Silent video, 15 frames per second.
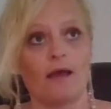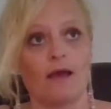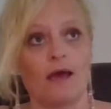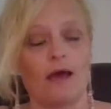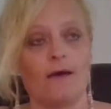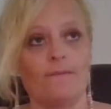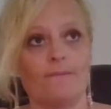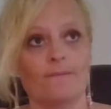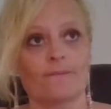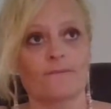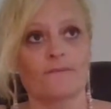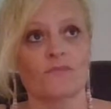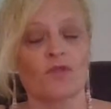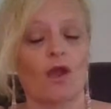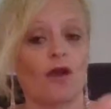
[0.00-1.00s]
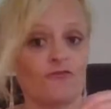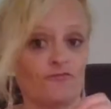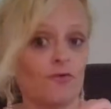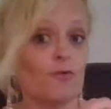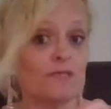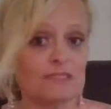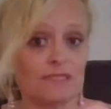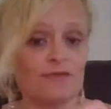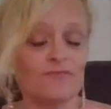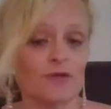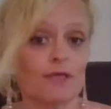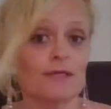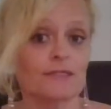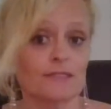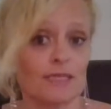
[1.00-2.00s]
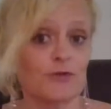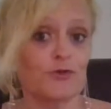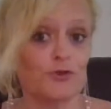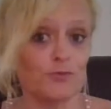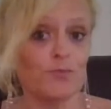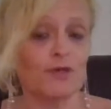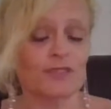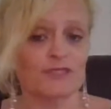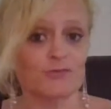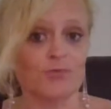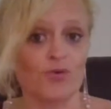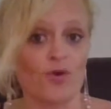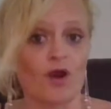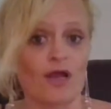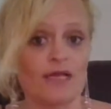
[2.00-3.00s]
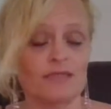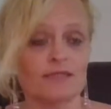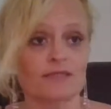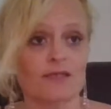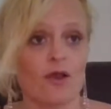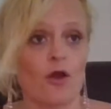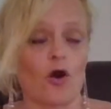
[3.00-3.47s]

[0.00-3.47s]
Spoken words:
I feel it's even going to take you by surprise